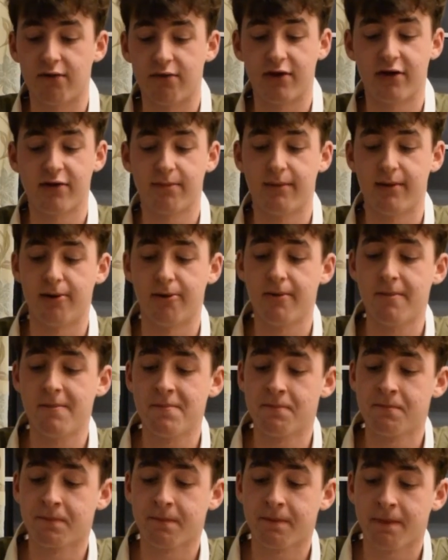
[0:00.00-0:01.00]
this meal
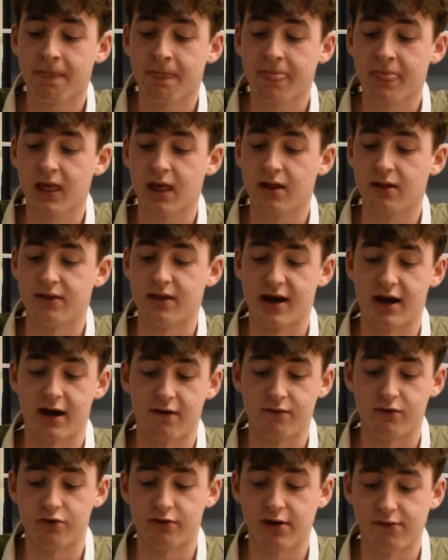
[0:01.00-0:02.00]
than out of
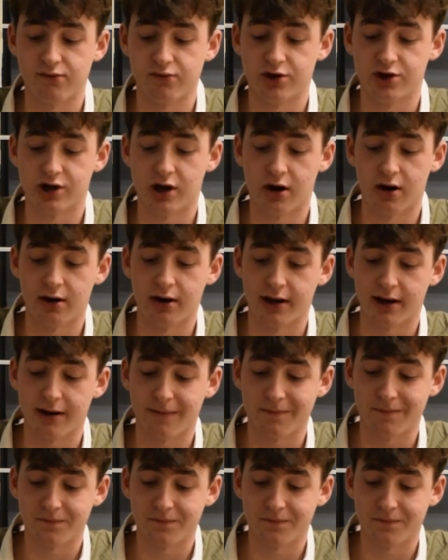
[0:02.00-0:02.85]
your average garlic.